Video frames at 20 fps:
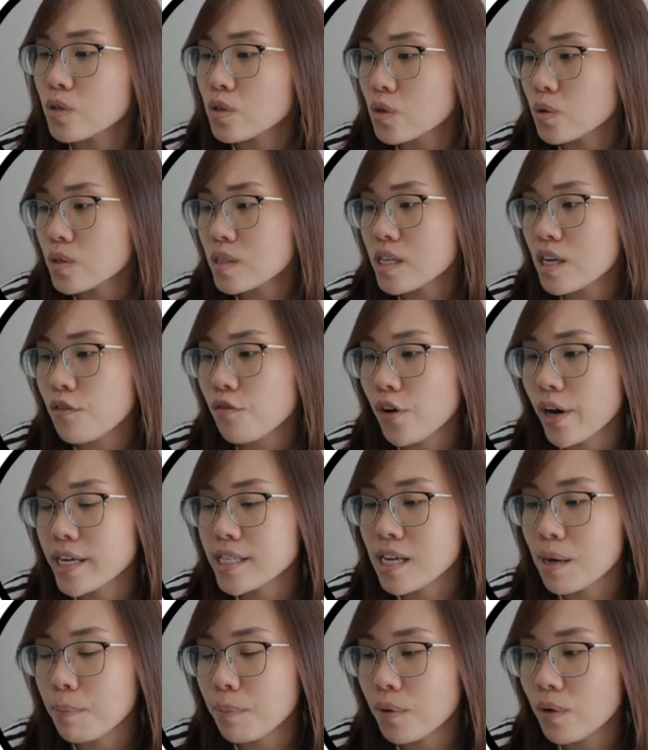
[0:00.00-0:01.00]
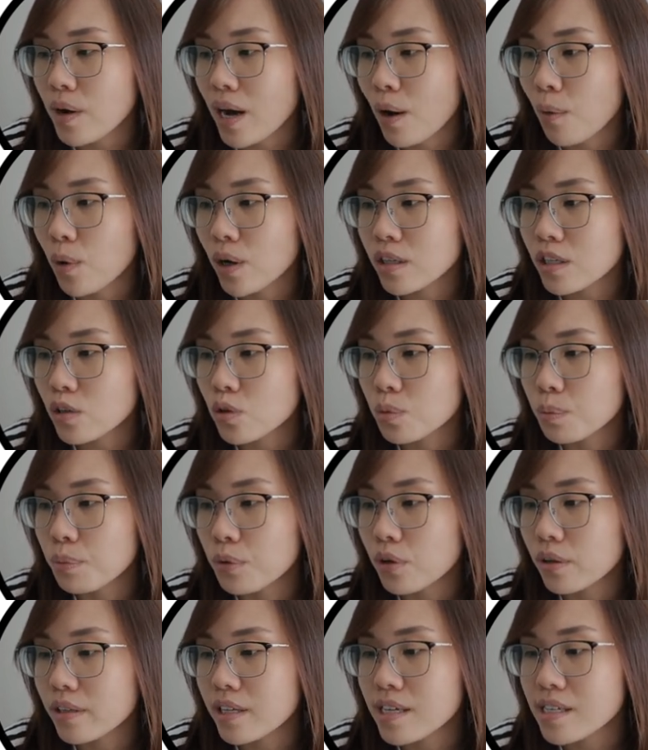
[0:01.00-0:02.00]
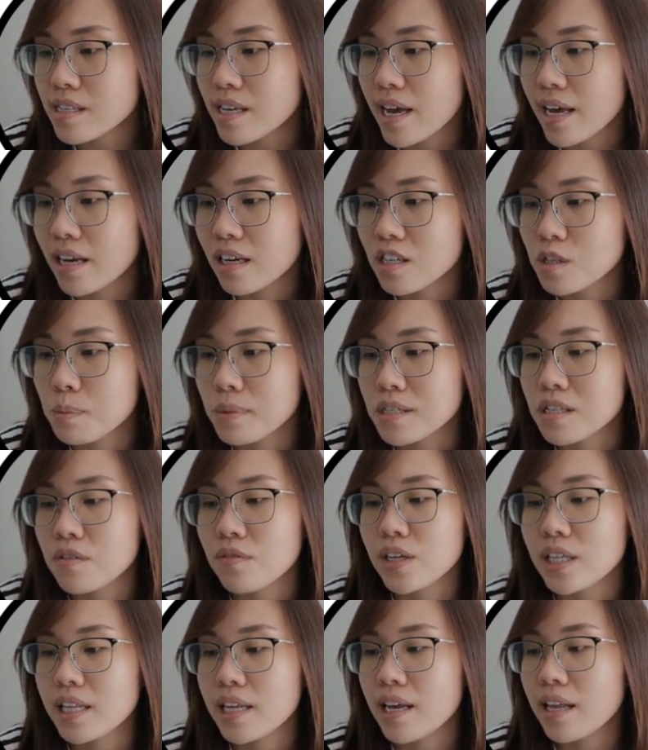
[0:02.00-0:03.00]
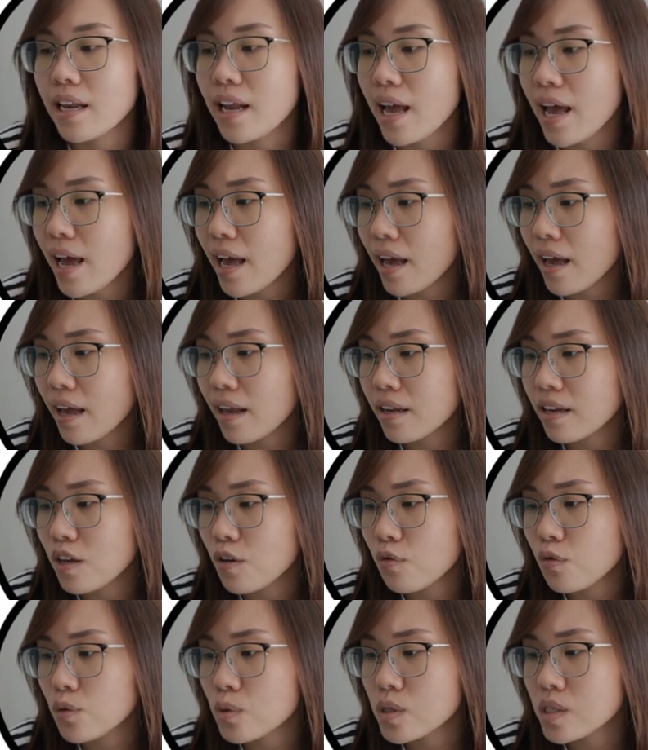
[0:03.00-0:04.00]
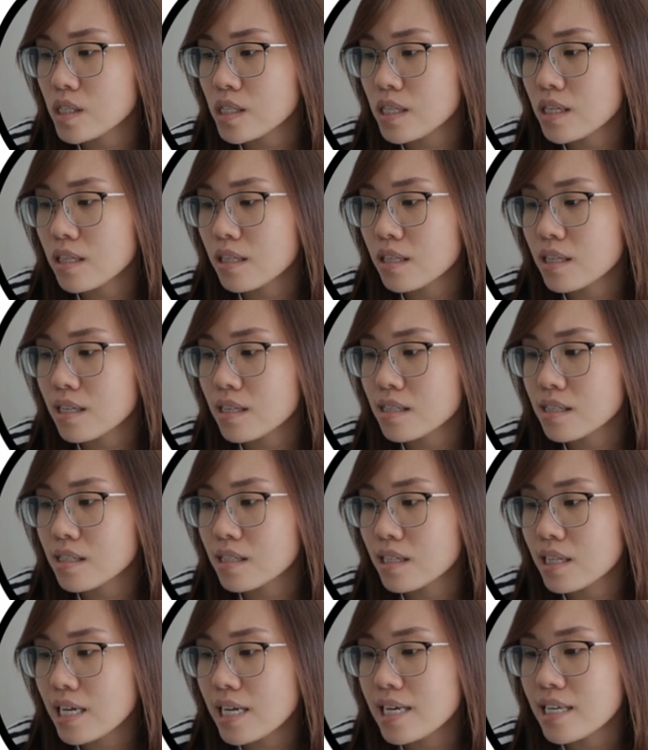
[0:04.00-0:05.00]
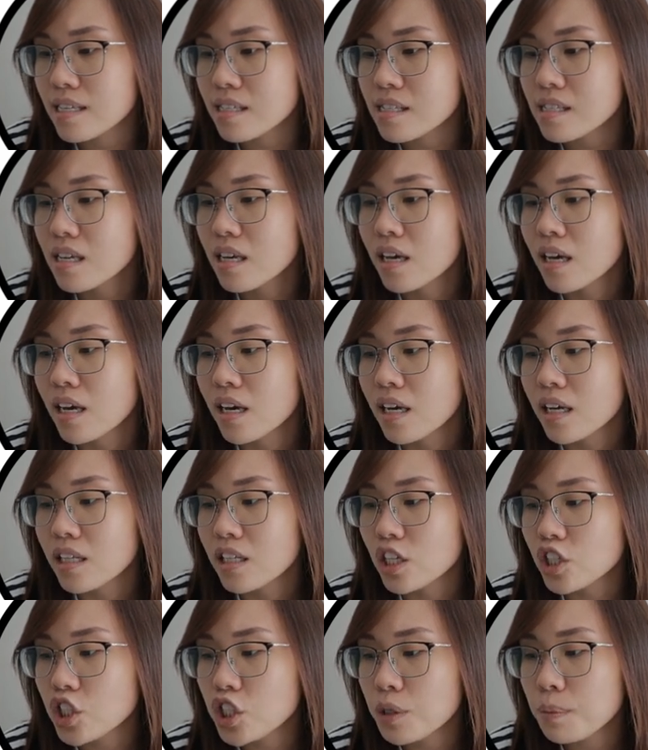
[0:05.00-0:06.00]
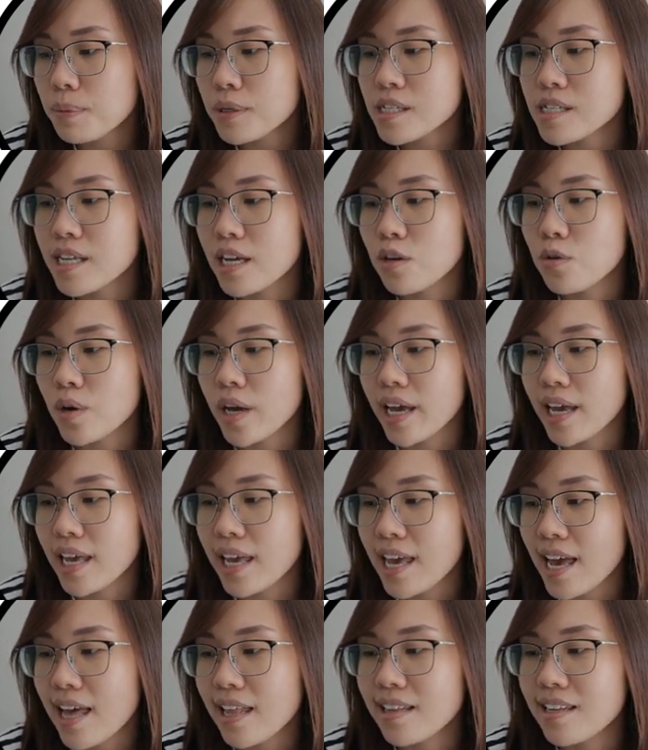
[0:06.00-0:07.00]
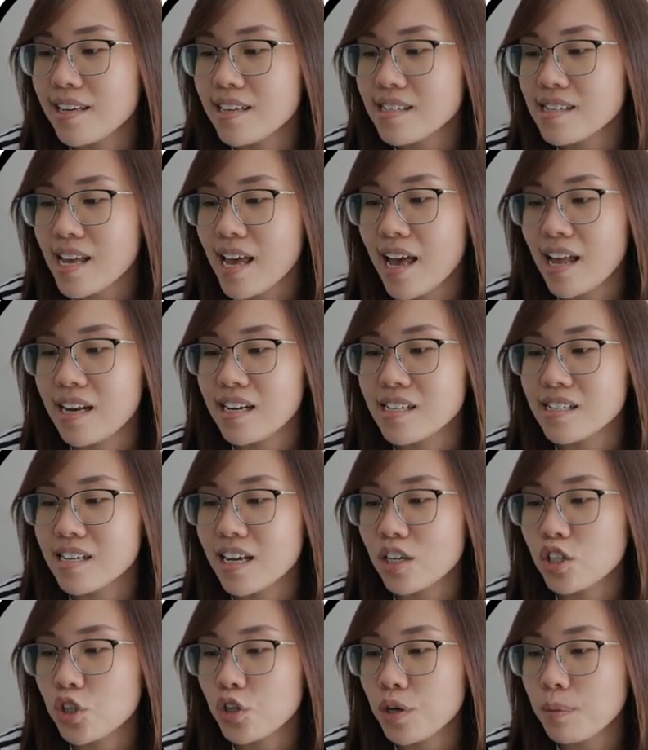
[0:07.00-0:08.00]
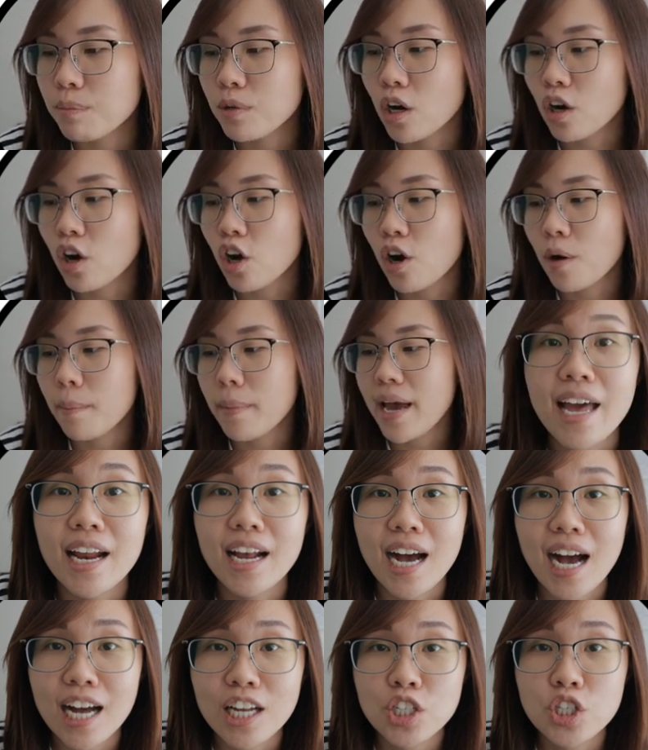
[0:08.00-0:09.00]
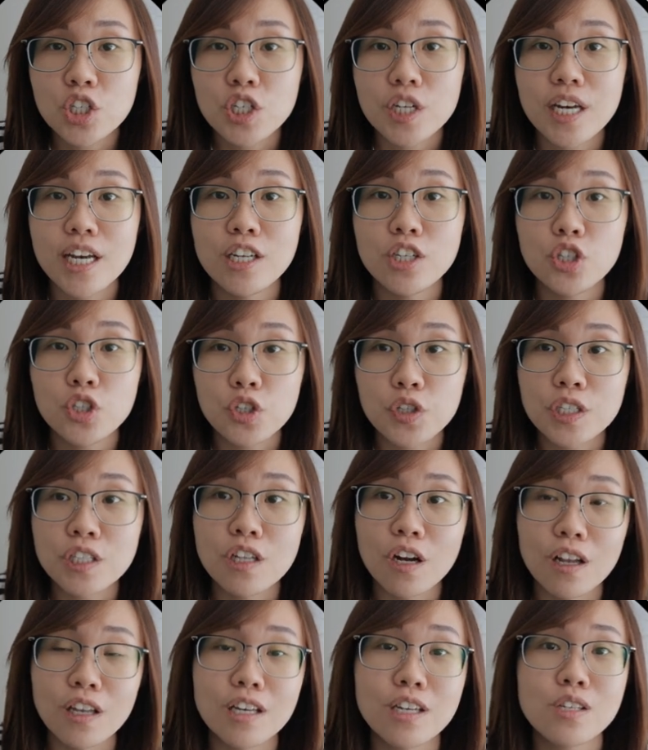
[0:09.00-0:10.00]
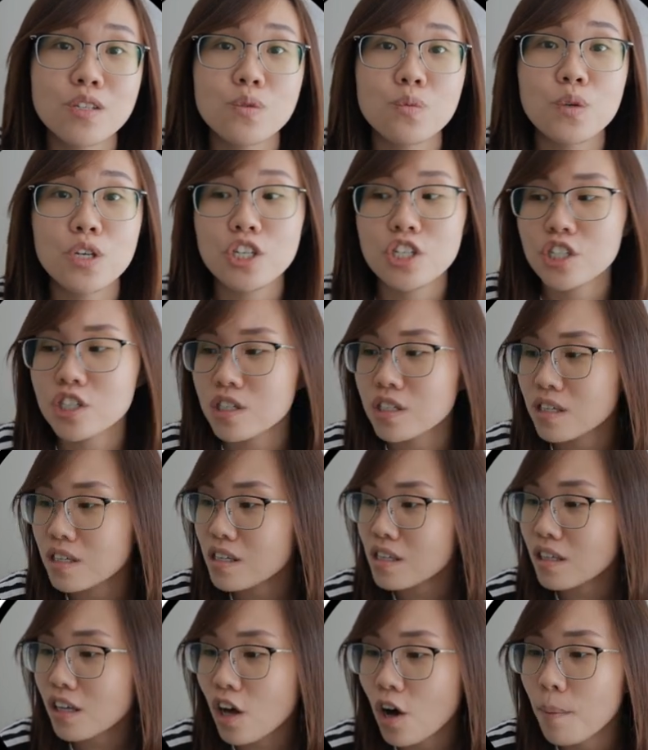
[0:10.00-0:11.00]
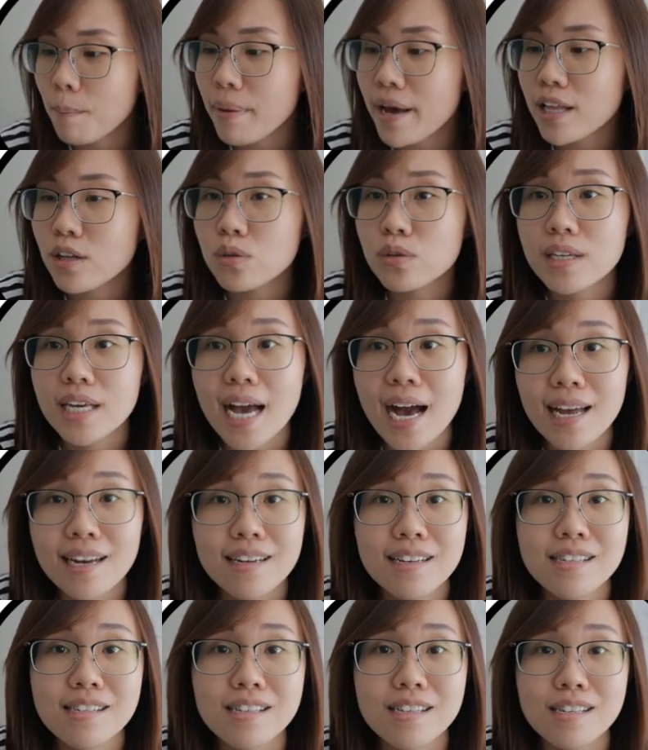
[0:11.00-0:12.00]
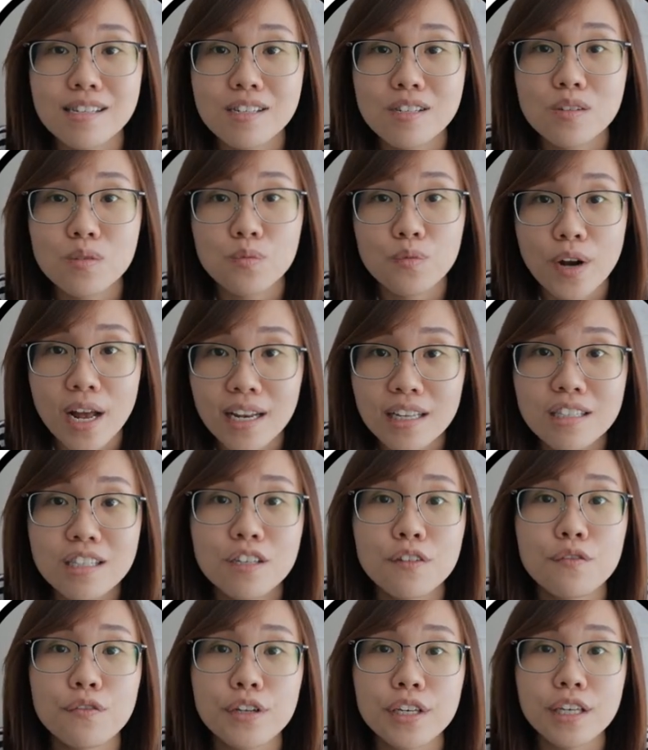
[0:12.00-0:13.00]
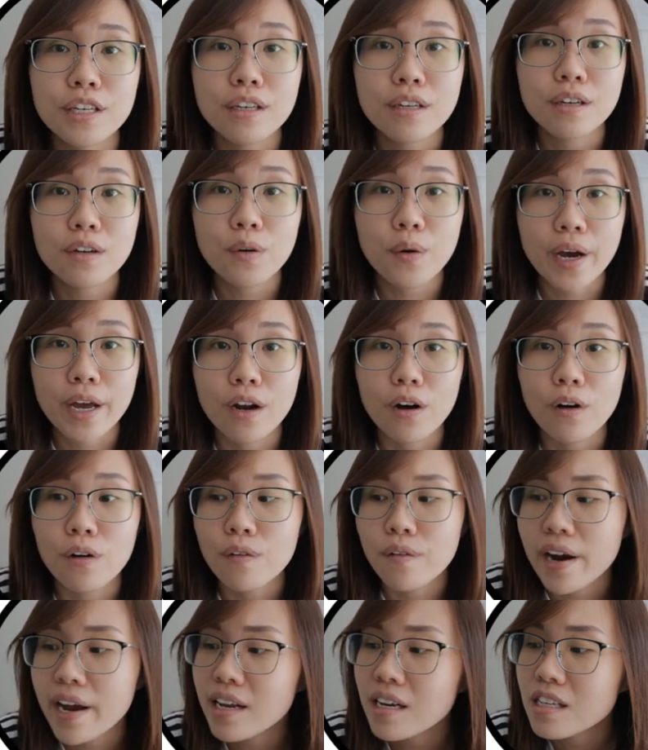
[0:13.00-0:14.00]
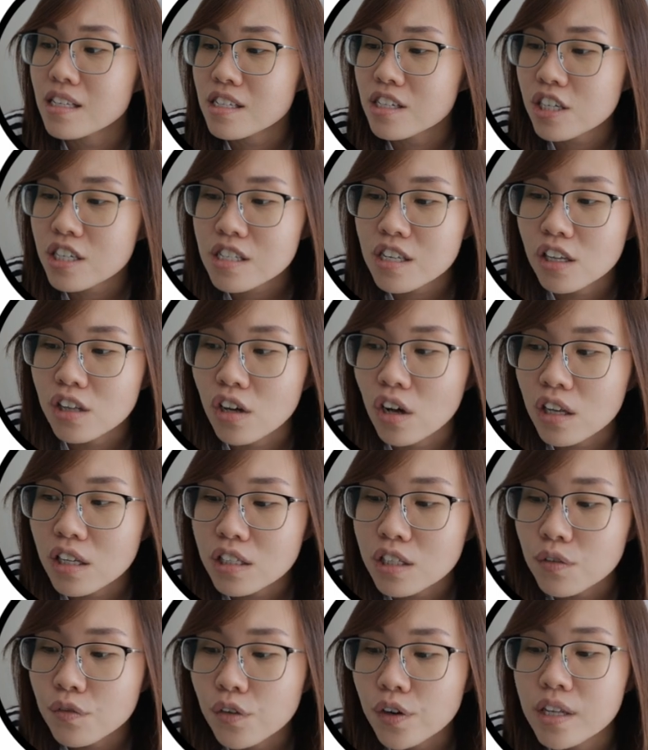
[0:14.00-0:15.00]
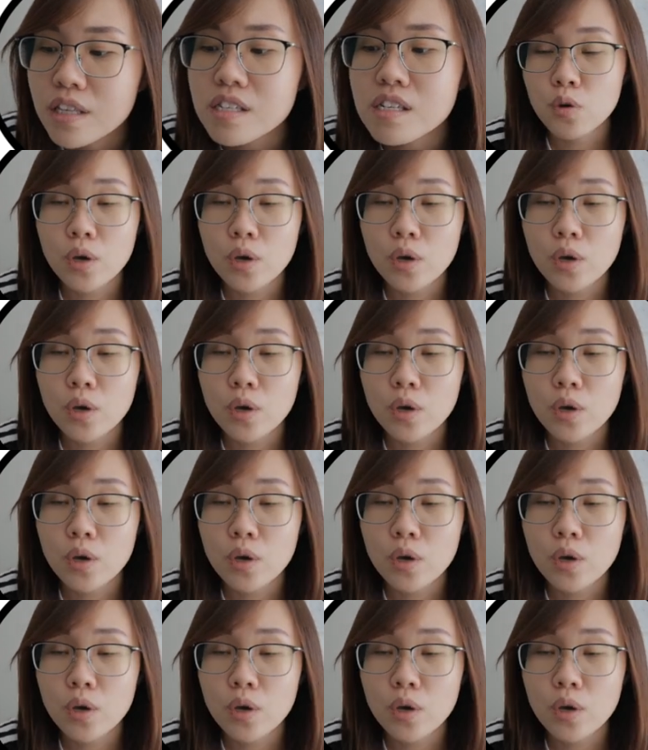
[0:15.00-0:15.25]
So say for example, I wanted to book this at a specific date, and if you see this list, the cheapest that you can get this at is at trip.com at $103, which compared to the others is relatively quite alright. It's just $1 difference.